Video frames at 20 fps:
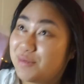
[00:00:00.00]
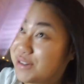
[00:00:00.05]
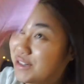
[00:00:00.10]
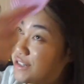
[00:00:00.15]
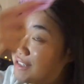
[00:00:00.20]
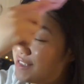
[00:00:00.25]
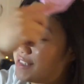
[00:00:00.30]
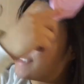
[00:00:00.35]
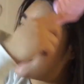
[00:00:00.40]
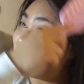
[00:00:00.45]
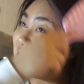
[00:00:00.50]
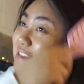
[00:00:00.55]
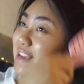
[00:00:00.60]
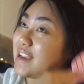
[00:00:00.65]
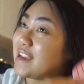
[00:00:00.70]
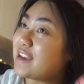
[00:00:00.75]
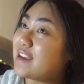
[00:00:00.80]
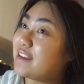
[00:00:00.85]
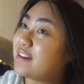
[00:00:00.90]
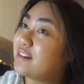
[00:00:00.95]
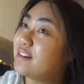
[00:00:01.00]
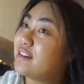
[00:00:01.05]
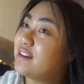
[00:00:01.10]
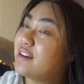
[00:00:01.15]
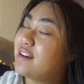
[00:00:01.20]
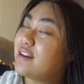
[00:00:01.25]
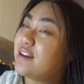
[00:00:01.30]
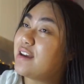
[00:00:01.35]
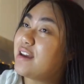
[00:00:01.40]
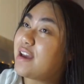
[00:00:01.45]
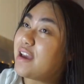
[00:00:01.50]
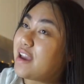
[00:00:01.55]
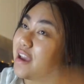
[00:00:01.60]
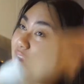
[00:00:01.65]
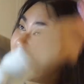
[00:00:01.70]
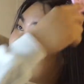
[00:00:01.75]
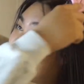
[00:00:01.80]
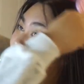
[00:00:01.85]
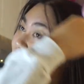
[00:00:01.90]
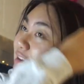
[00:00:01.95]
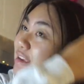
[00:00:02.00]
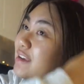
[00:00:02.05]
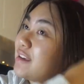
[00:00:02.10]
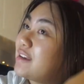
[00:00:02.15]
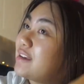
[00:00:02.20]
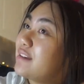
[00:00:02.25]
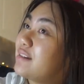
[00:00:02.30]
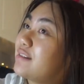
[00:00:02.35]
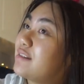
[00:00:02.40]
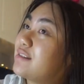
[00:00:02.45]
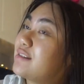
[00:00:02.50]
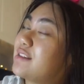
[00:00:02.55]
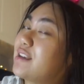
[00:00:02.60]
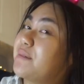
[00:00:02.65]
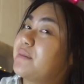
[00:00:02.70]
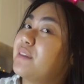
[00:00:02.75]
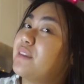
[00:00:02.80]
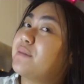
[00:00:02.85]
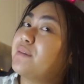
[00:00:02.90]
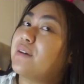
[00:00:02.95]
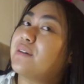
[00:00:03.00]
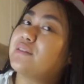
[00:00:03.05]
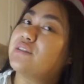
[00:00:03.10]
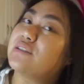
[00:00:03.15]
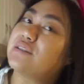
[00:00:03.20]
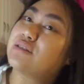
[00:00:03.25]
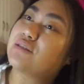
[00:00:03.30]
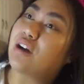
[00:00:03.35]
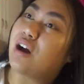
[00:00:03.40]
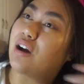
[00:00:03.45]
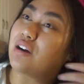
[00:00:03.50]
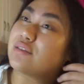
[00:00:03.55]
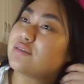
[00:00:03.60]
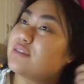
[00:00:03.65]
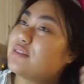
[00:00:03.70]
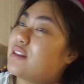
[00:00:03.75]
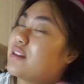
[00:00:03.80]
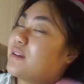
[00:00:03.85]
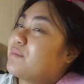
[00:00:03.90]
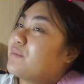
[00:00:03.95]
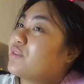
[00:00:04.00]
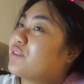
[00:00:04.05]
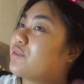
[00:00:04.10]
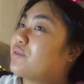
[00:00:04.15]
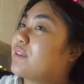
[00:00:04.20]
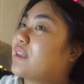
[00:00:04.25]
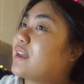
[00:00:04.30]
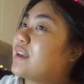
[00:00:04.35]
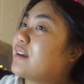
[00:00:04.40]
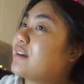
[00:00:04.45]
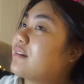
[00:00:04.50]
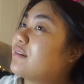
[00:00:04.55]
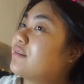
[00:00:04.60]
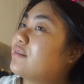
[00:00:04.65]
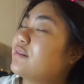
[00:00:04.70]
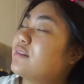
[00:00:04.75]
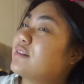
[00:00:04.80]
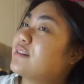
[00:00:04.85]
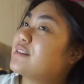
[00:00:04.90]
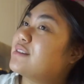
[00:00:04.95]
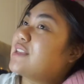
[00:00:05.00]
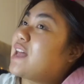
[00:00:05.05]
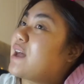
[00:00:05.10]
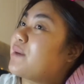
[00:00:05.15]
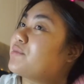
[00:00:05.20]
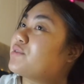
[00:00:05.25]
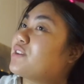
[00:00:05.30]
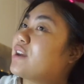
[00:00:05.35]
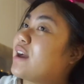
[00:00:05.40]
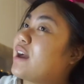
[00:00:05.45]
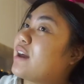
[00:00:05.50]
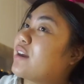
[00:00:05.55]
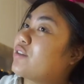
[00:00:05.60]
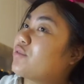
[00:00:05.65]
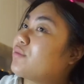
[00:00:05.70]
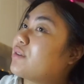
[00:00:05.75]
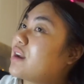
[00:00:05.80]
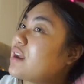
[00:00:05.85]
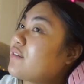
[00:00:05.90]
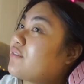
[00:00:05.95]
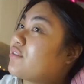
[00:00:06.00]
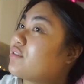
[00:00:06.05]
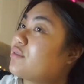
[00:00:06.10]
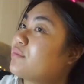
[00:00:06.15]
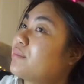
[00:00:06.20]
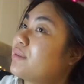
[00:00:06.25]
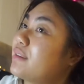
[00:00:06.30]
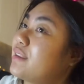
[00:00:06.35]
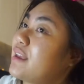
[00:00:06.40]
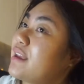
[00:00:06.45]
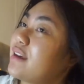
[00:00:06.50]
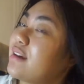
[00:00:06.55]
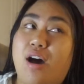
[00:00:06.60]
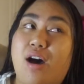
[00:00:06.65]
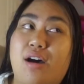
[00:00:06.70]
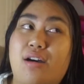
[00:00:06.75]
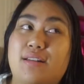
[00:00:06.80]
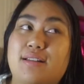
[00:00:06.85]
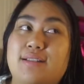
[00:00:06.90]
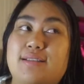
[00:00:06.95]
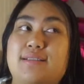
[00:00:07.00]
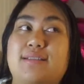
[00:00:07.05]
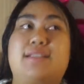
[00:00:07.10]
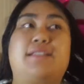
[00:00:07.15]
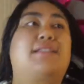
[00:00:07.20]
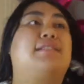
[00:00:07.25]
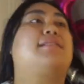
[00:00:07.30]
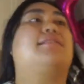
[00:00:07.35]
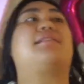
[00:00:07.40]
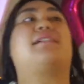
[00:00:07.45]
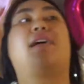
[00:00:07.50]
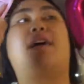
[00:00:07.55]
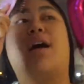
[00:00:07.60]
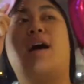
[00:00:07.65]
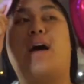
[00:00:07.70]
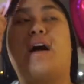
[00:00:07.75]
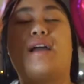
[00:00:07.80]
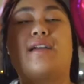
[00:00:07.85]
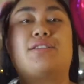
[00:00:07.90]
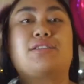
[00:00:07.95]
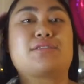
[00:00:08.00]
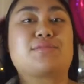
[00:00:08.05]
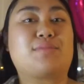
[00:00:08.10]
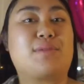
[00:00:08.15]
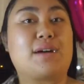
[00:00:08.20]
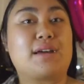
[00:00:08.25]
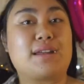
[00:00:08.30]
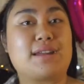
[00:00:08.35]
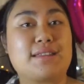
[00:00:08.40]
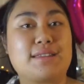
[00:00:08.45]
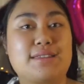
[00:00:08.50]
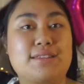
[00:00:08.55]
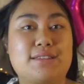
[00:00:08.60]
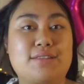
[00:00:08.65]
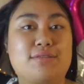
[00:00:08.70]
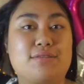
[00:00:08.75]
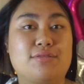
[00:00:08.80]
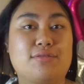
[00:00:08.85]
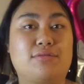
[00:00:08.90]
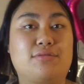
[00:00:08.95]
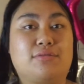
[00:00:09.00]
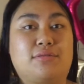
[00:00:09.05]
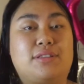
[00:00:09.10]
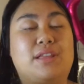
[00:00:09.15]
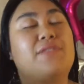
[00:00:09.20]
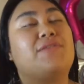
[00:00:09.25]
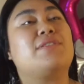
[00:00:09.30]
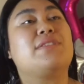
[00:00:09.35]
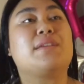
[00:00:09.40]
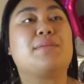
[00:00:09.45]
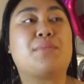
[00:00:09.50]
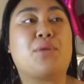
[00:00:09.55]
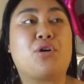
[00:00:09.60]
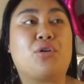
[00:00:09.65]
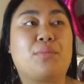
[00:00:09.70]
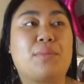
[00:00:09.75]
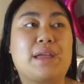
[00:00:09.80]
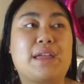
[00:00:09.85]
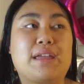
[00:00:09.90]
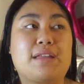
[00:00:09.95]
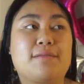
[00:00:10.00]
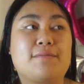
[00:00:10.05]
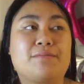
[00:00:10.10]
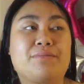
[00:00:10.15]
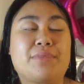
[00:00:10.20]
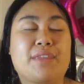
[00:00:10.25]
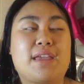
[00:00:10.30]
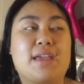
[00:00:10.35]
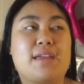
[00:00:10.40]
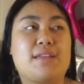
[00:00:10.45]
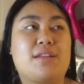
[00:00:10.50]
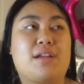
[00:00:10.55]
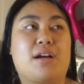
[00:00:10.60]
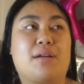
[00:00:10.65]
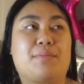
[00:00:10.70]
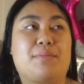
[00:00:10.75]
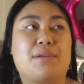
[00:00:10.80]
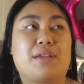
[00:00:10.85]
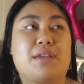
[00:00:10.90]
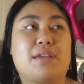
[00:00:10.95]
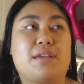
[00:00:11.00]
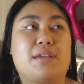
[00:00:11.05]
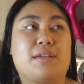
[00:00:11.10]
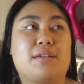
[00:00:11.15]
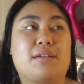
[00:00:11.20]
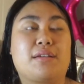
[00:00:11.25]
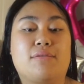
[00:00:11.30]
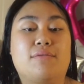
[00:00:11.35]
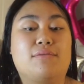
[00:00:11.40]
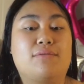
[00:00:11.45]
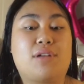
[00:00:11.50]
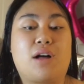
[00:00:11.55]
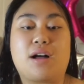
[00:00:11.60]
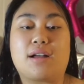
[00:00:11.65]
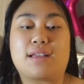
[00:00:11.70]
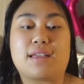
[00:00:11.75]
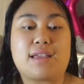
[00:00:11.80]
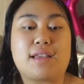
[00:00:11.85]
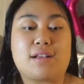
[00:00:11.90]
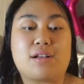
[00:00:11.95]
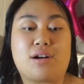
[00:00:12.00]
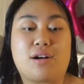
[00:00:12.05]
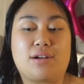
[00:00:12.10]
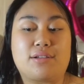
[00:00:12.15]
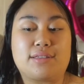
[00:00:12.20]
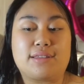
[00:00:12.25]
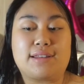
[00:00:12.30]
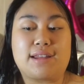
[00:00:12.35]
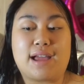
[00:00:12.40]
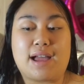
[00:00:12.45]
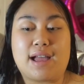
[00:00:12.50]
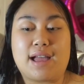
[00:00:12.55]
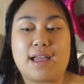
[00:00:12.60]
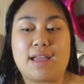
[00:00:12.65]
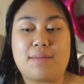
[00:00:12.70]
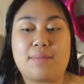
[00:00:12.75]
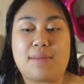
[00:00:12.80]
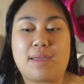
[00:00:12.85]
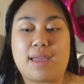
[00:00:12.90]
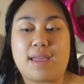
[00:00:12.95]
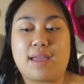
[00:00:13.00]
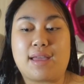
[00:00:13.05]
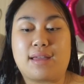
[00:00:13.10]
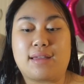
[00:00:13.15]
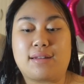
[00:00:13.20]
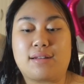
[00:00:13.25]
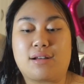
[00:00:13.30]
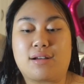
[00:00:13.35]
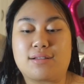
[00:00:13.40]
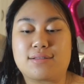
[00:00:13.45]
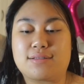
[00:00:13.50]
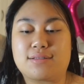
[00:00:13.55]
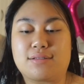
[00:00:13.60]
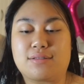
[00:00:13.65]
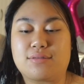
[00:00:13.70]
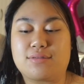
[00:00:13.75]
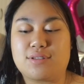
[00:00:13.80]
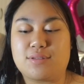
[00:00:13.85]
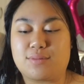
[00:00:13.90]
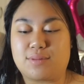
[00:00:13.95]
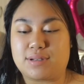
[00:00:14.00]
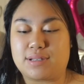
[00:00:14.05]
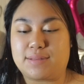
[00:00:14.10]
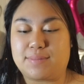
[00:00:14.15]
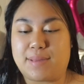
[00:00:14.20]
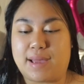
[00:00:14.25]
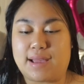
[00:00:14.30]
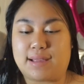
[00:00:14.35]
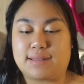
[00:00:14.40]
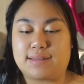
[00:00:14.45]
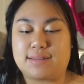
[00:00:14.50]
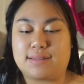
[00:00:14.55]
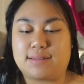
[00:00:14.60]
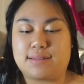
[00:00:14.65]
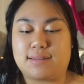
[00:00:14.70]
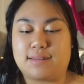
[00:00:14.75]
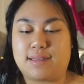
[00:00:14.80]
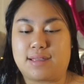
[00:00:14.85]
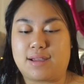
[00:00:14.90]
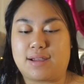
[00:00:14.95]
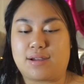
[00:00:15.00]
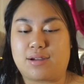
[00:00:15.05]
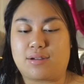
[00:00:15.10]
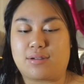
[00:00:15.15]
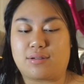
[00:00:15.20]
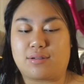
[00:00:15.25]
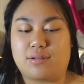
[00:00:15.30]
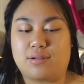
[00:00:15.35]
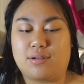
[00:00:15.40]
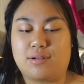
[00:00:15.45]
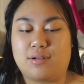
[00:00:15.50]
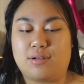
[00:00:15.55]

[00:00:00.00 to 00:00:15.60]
which is insane. And like some of them I just talked to them through like Snapchat or whatever. But like honestly, I just wanted to live in the moment and not be vlogging all the time and also to respect their